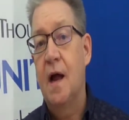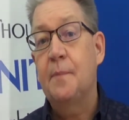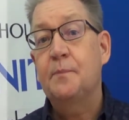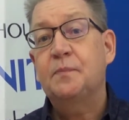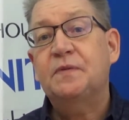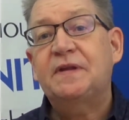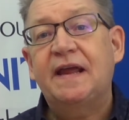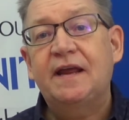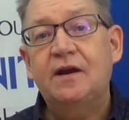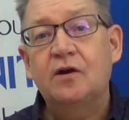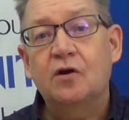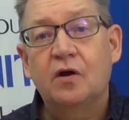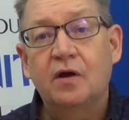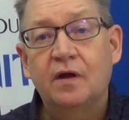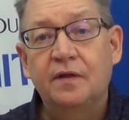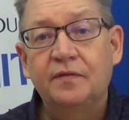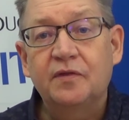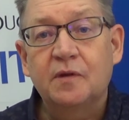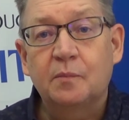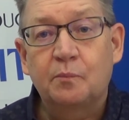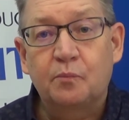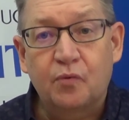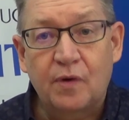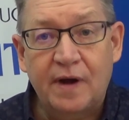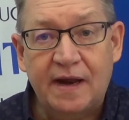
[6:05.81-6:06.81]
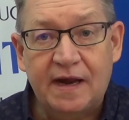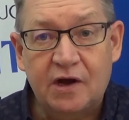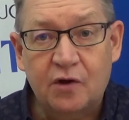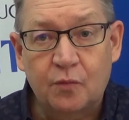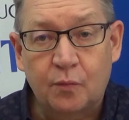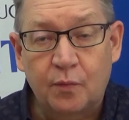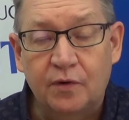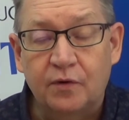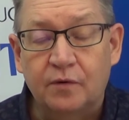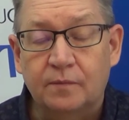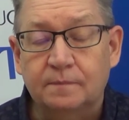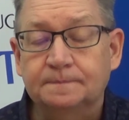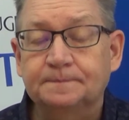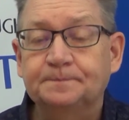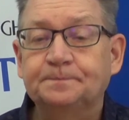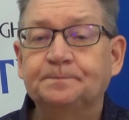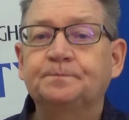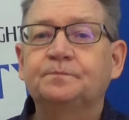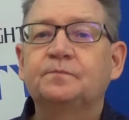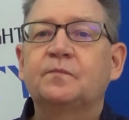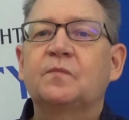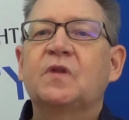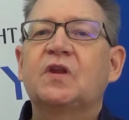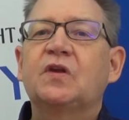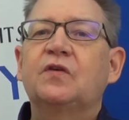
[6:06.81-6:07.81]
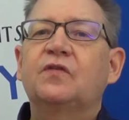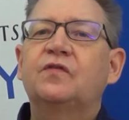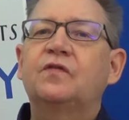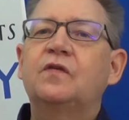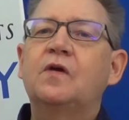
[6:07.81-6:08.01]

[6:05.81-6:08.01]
Update on the break room.